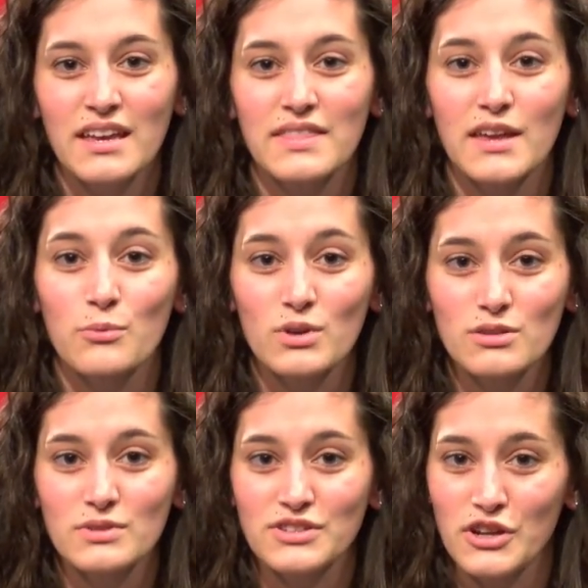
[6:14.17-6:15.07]
They
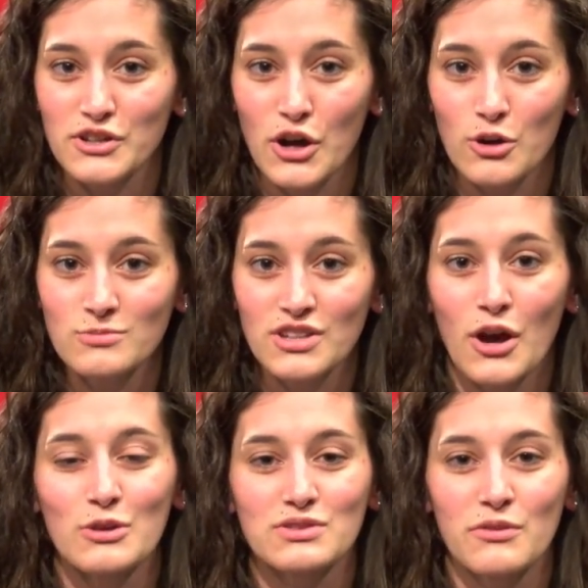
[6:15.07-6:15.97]
will return home to
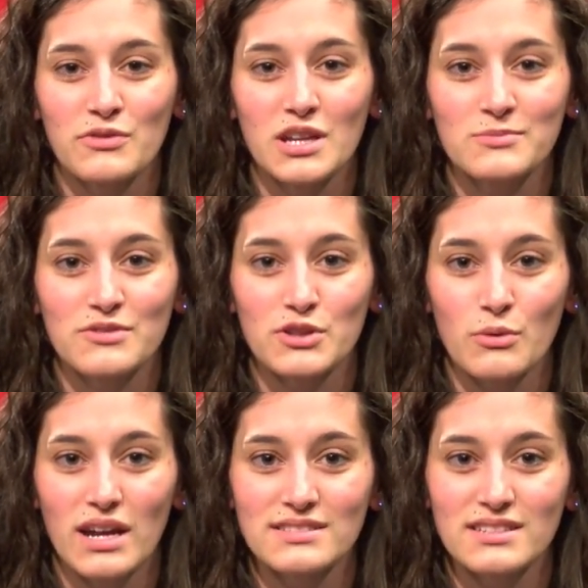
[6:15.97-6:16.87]
host the Flames of
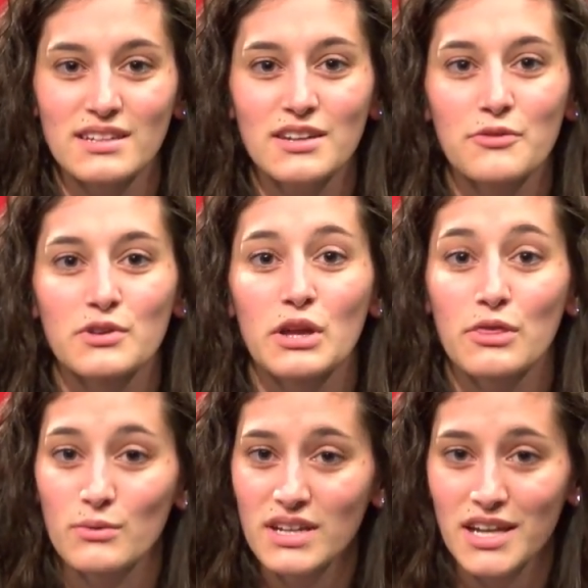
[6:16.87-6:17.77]
UIC for a
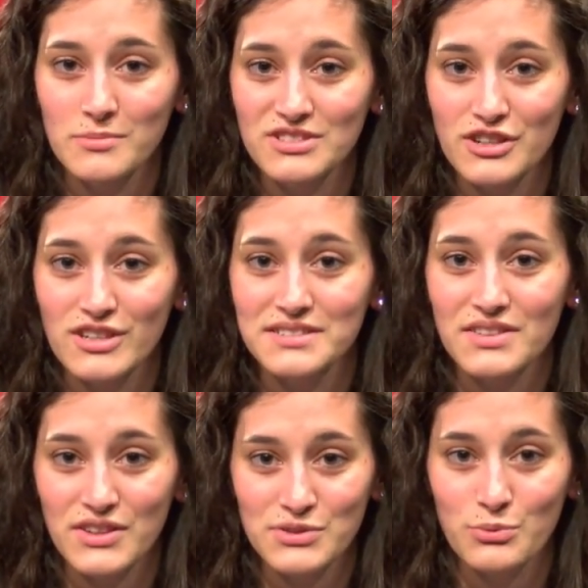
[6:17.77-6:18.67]
3-game series
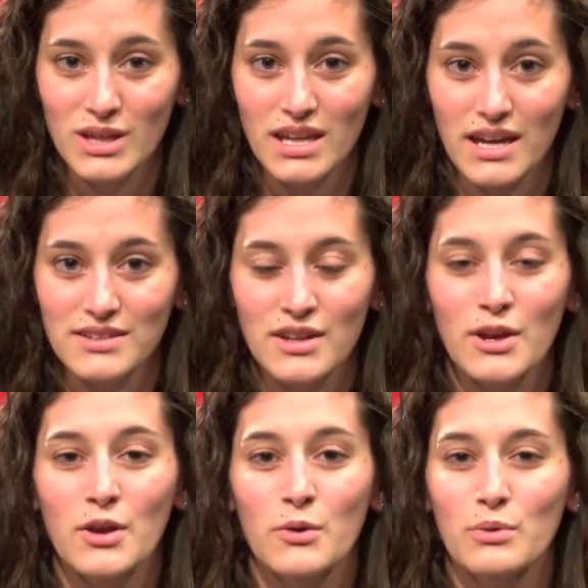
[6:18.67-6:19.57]
this weekend.
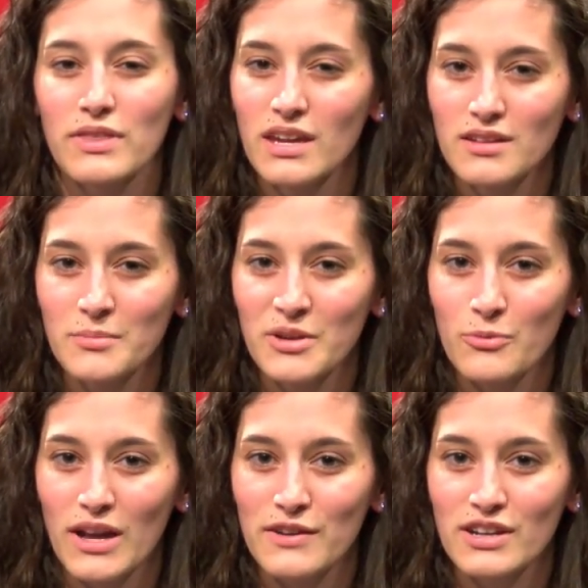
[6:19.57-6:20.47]
With inclement
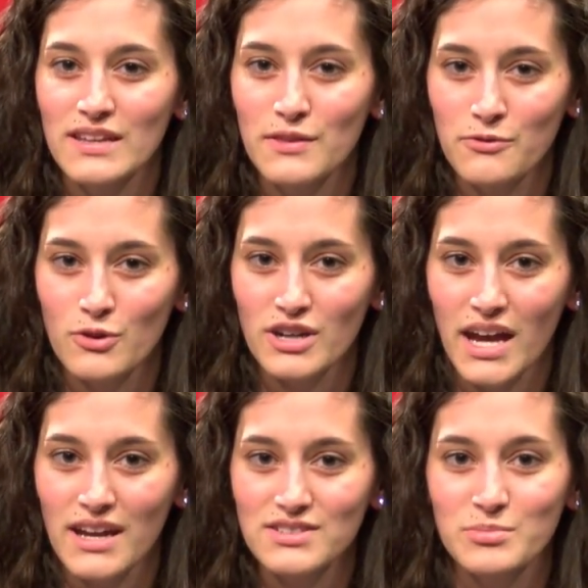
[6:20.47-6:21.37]
weather in the
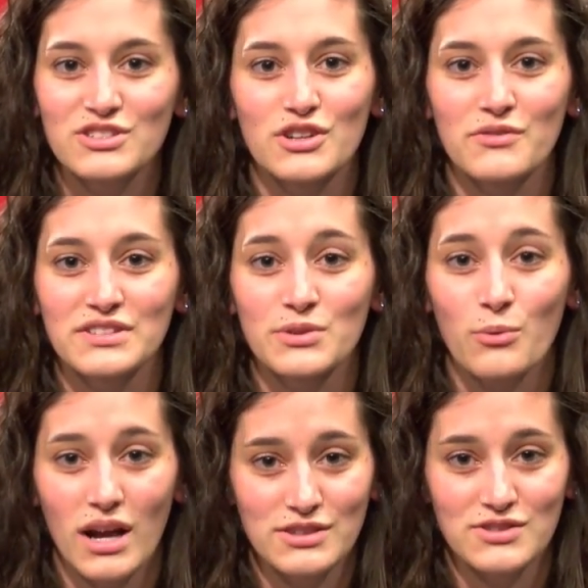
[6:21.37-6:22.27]
forecast, be sure to visit
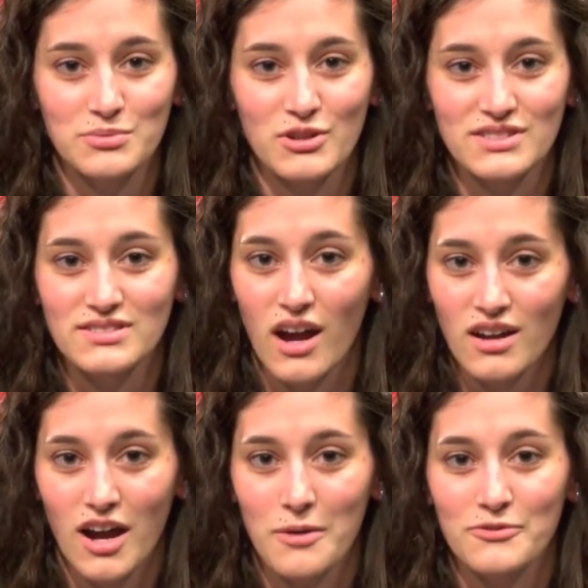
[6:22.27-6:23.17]

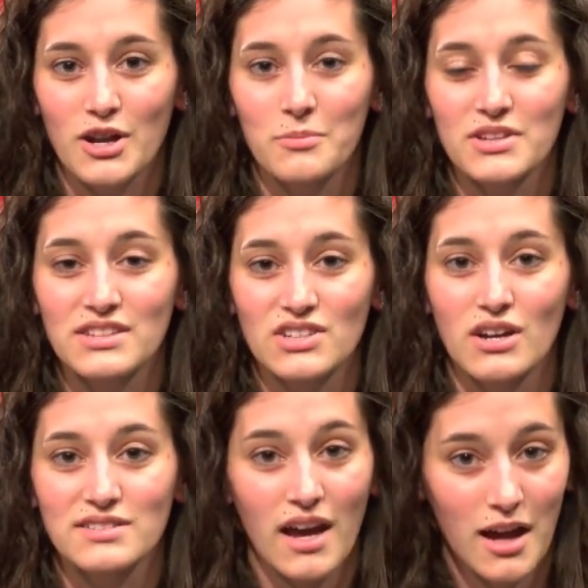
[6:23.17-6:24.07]
ysusports.com for updates
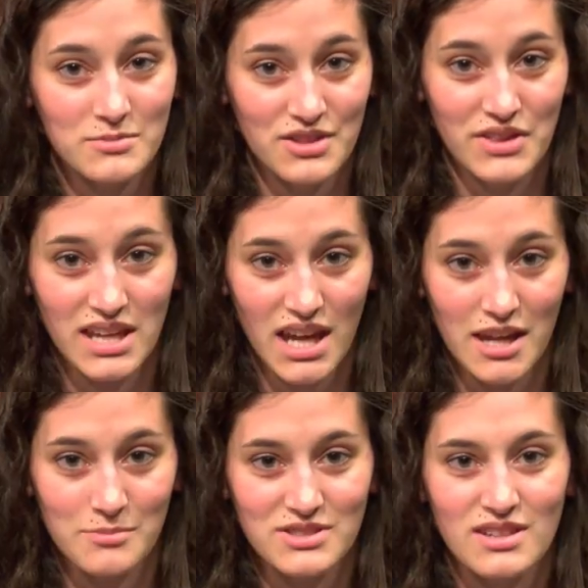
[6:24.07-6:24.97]
on times of the
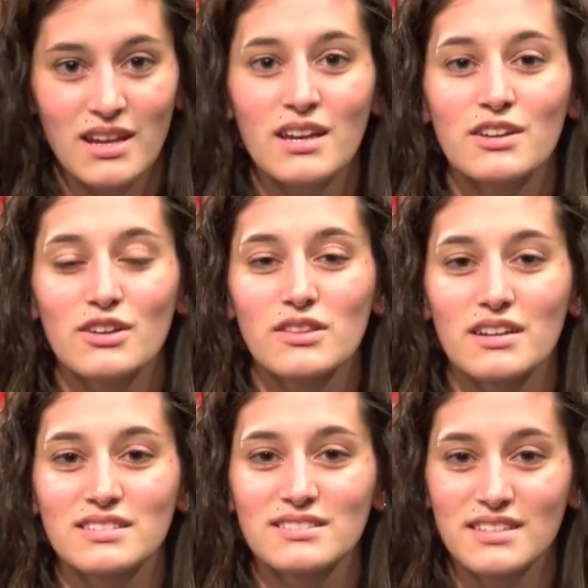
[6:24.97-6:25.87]
games. Good
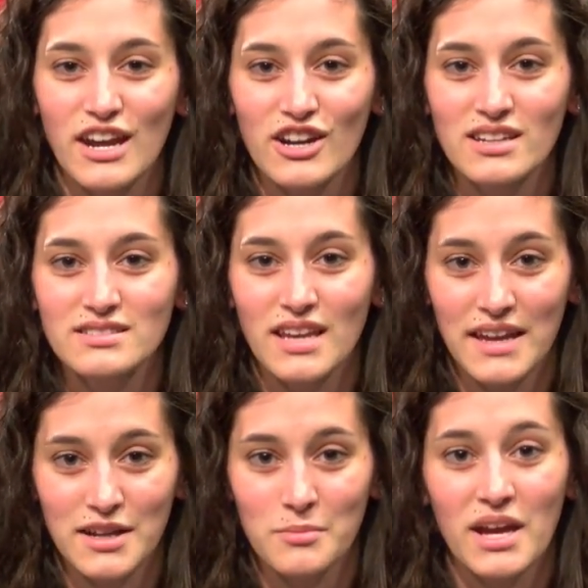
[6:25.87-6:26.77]
luck to Sarah,
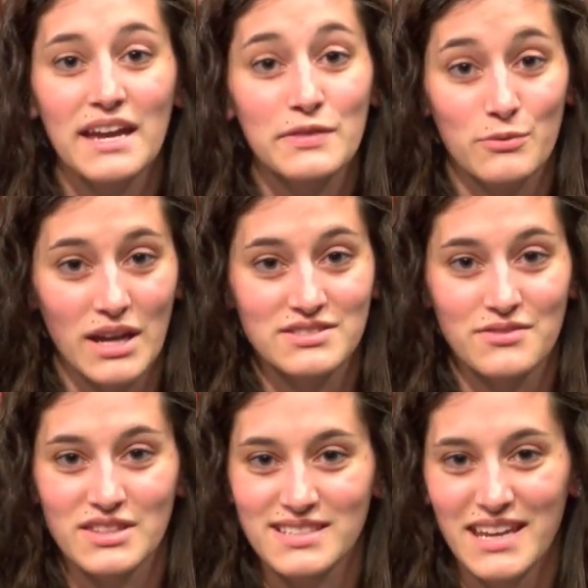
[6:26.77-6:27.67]
Tatum, and the rest
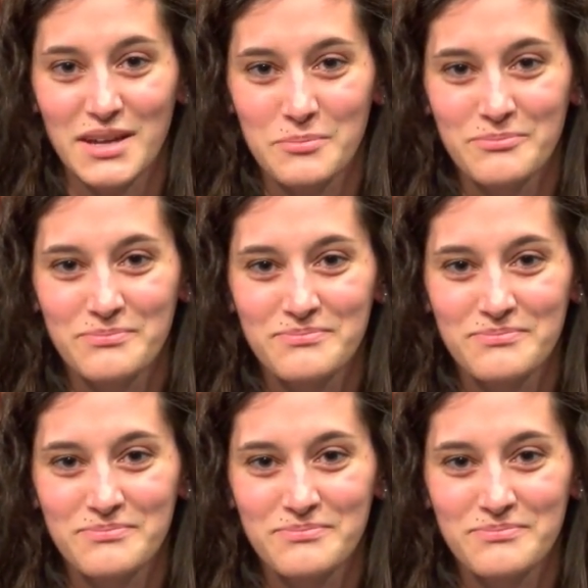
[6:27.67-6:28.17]
of the team.